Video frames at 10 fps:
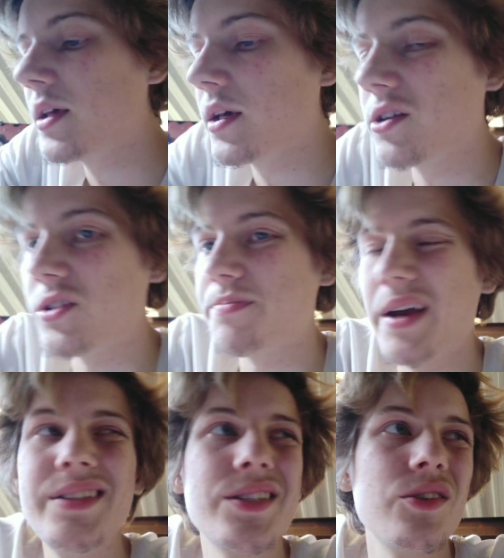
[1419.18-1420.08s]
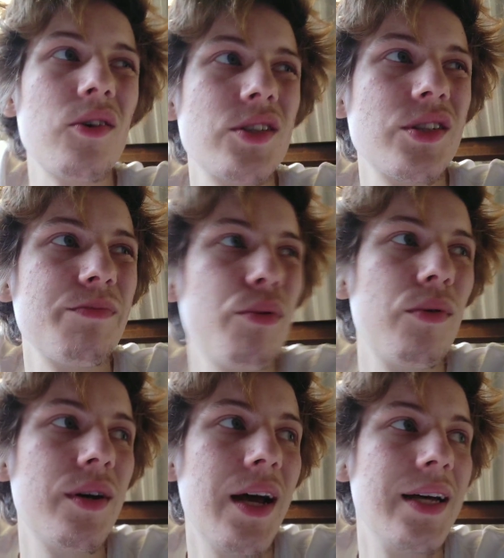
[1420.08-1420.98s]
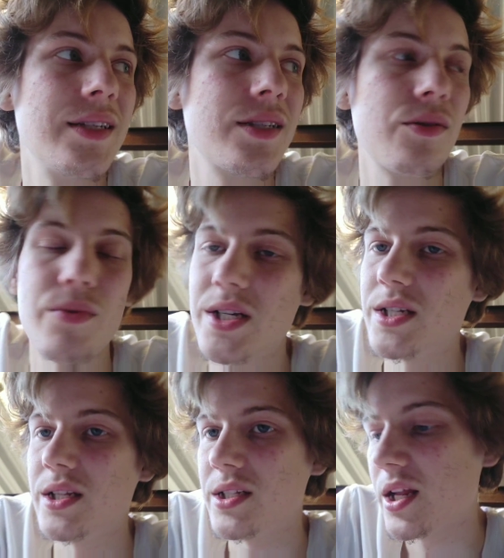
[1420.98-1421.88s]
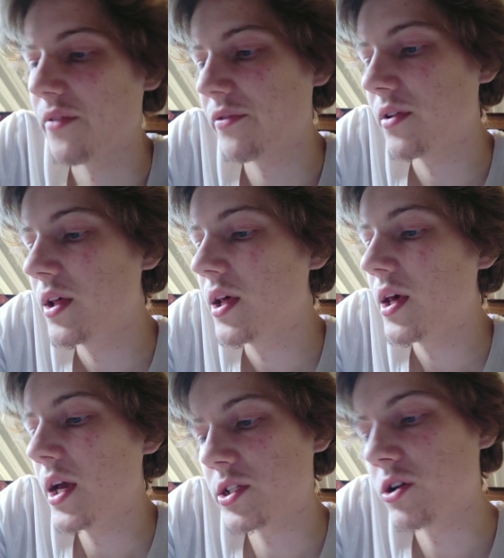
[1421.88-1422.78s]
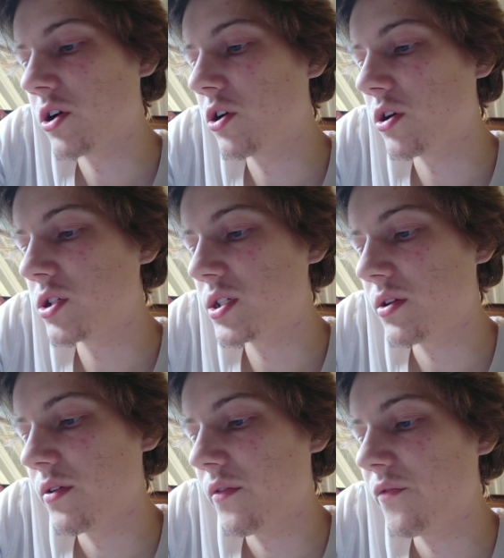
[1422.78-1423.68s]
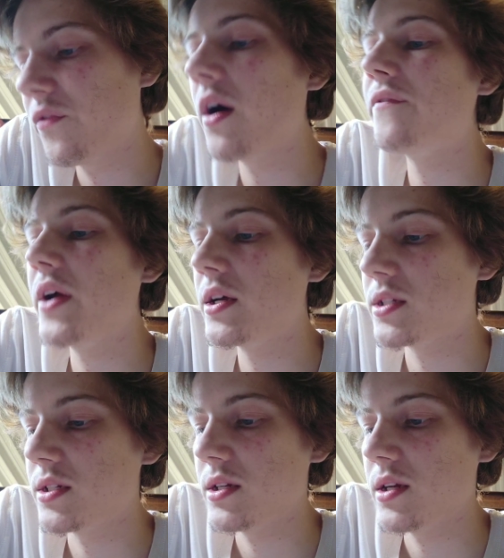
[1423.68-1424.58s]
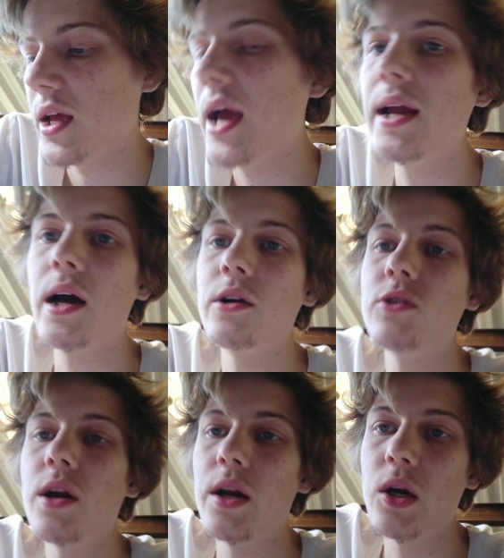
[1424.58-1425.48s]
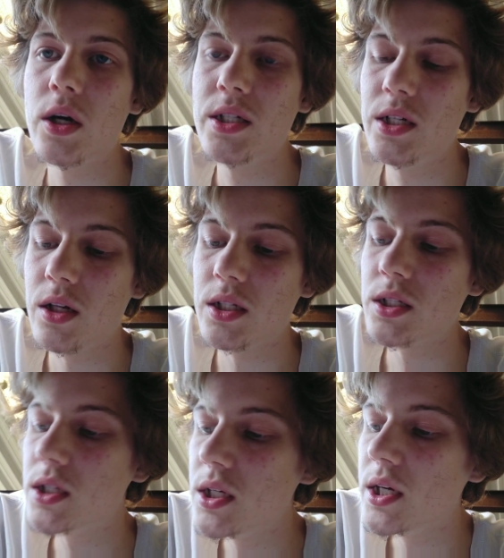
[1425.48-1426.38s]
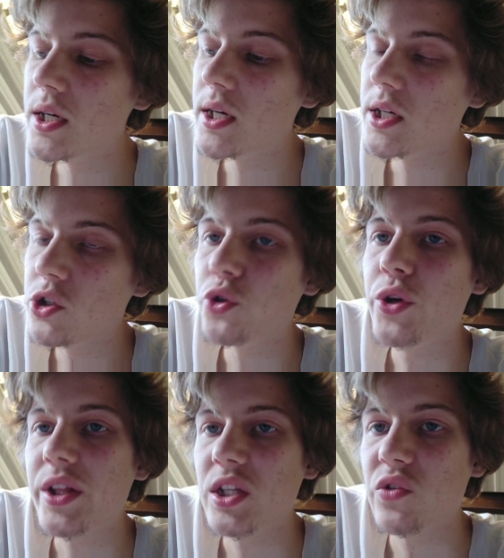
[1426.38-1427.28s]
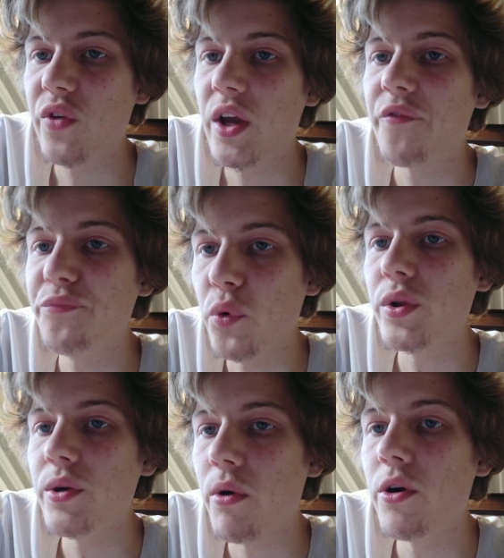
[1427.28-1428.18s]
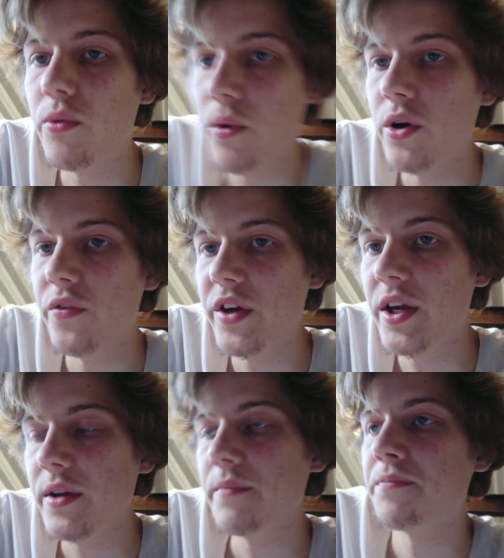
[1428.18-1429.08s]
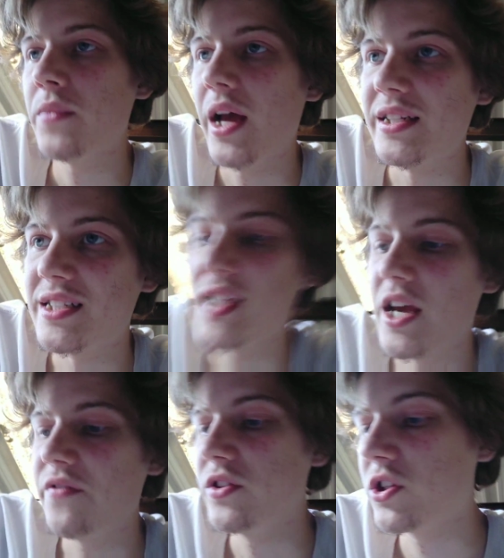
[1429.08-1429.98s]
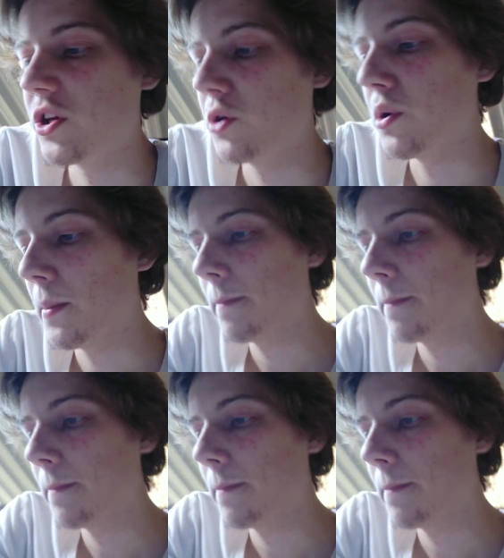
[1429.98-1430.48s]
because paint is not as important as the rest of the stuff. It's going to cost $5,890 to get this thing fully roadworthy and safe and secure.